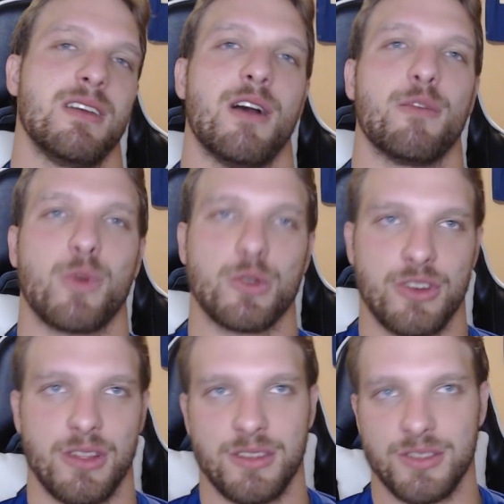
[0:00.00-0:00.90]

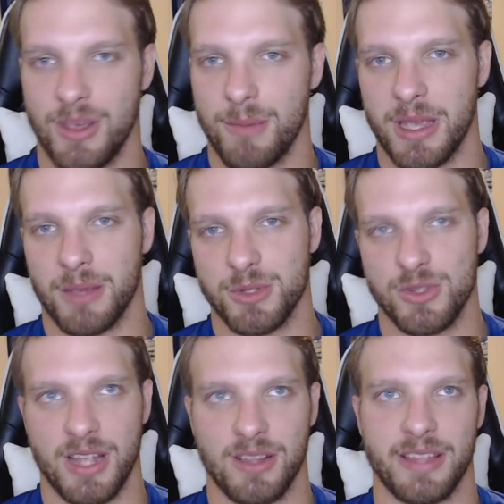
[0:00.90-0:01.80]
unfortunate to see him make a
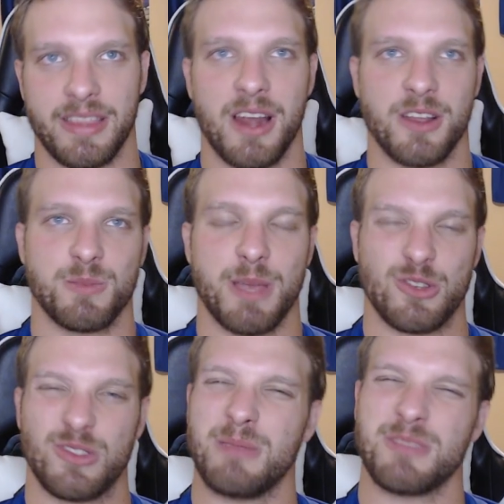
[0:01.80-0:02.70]
mistake like that on
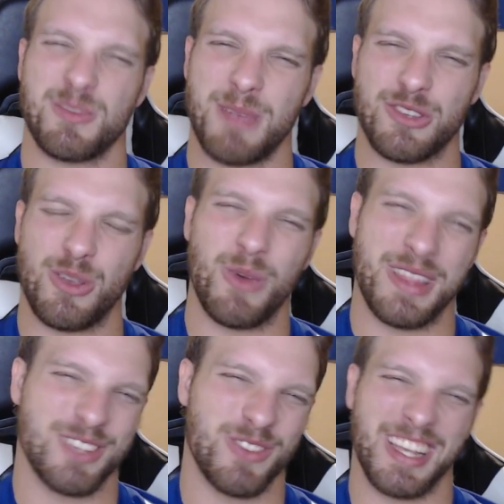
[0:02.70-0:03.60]
special teams, especially one
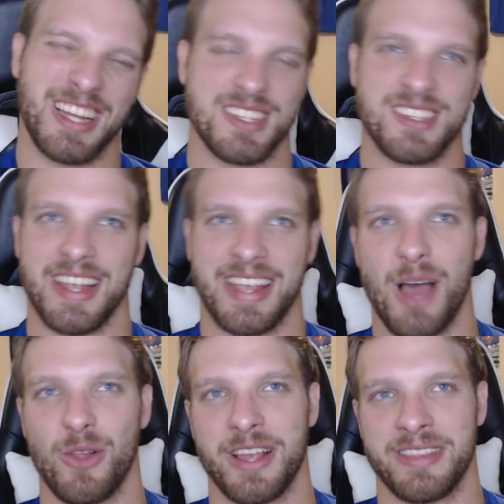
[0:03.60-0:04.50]
that's really going to stick
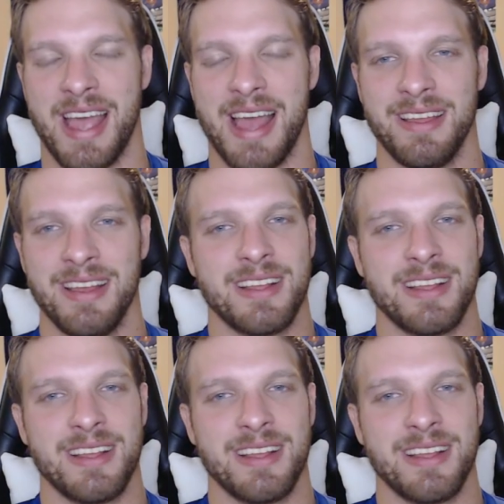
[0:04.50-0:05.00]
out like that.